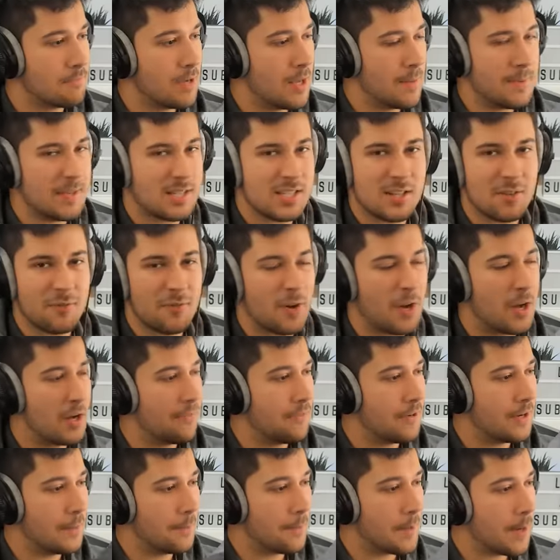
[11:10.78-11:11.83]
maybe
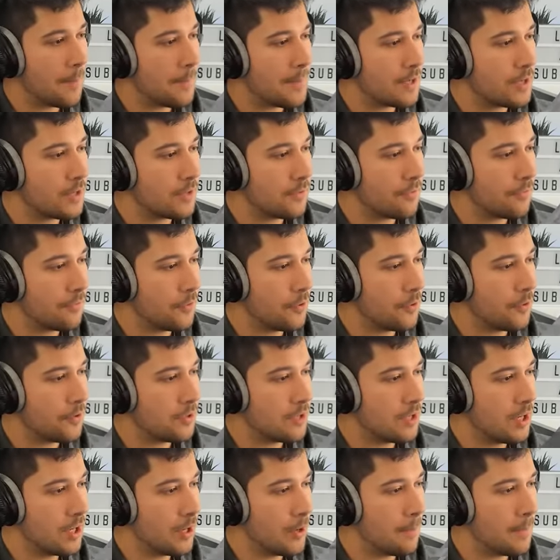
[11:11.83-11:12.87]
survival it might be good for,
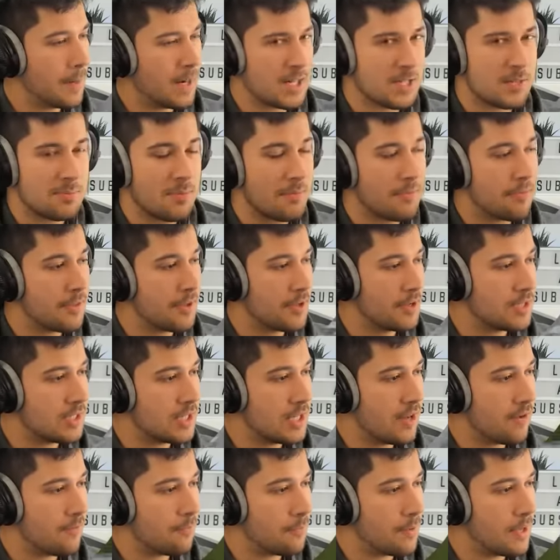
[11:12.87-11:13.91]
you know, maximum
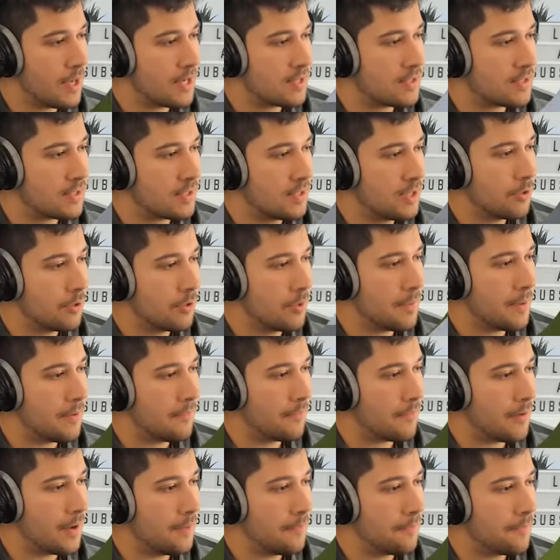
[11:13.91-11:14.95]
thirty F P S. Probably be
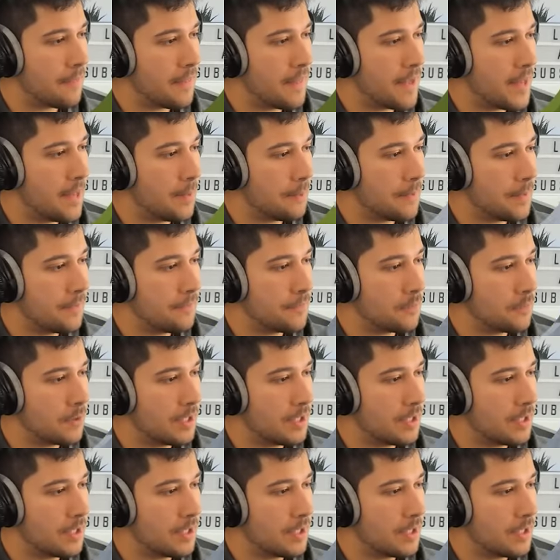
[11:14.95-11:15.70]
fine for that. But if you